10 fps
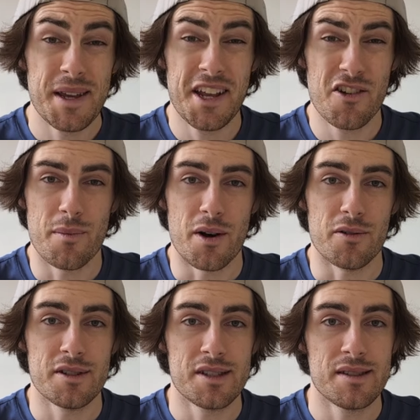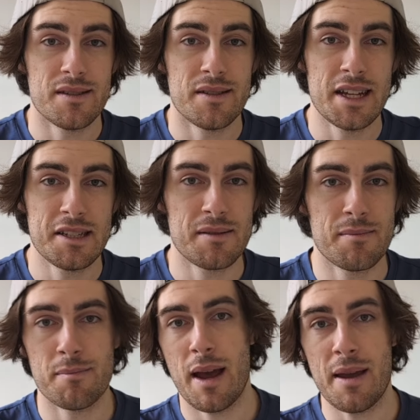Speaking of molds, this
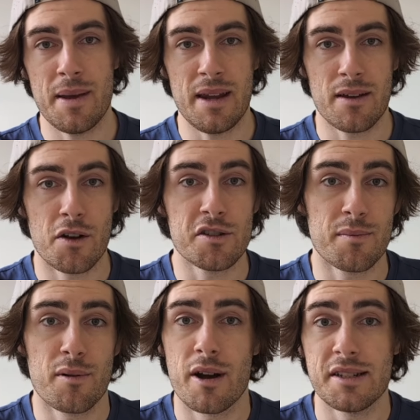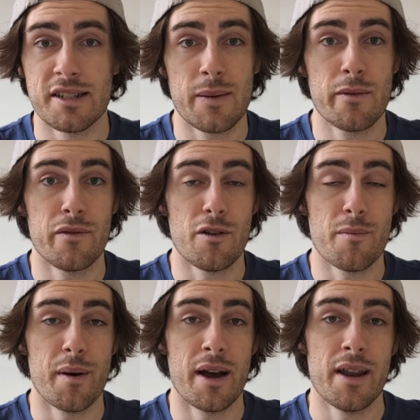may be of no surprise to some of you,
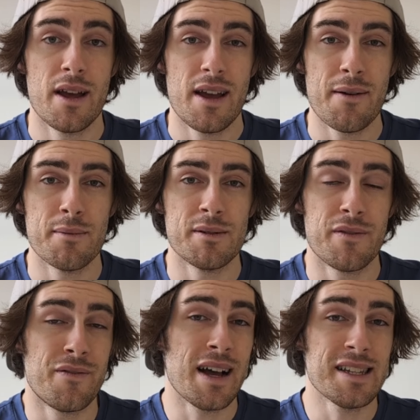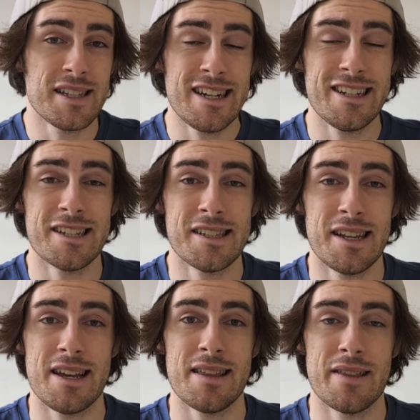but it was fascinating to
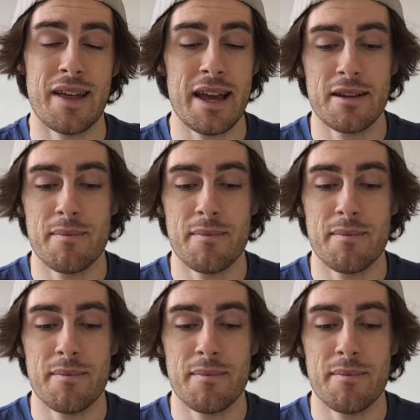see that they